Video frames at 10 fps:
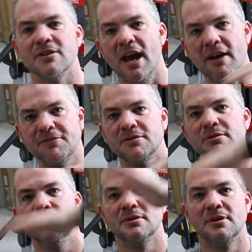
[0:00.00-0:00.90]
You have
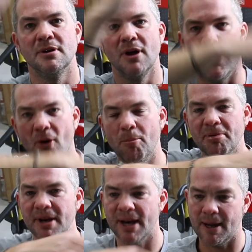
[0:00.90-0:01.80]
to
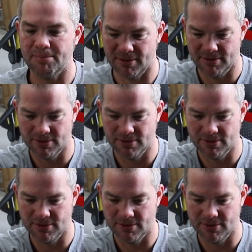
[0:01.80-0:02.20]
open it up